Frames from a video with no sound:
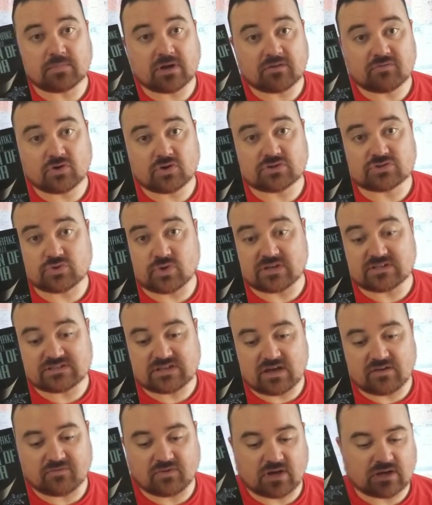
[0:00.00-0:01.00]
But I've heard it's great
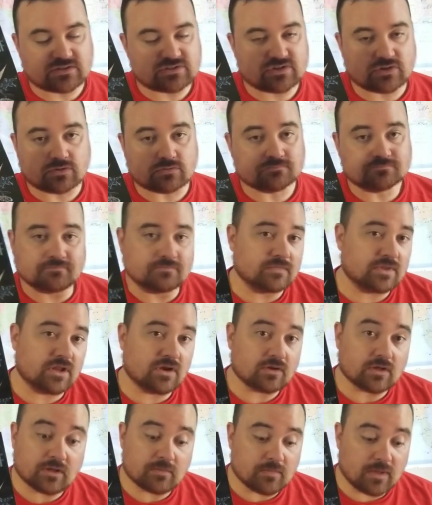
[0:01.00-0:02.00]
sci-fi. So, you
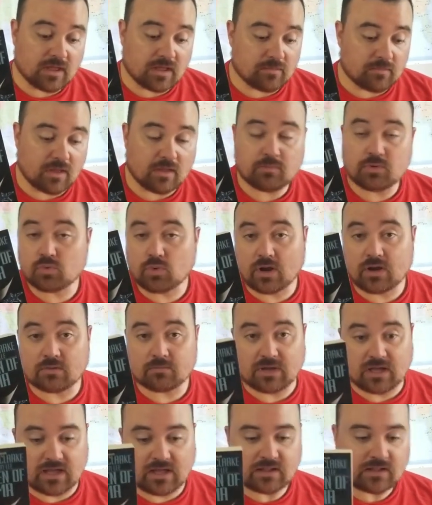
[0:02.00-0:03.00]
know, it may be right up
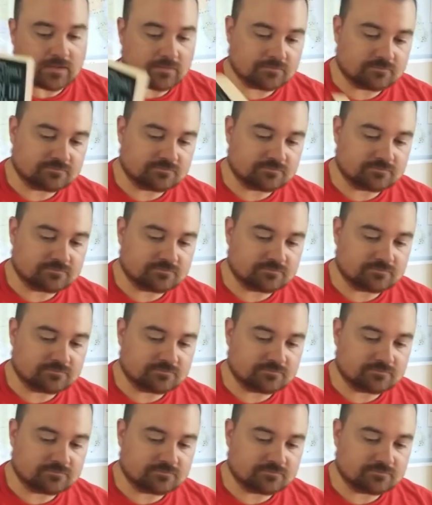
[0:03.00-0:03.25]
my alley.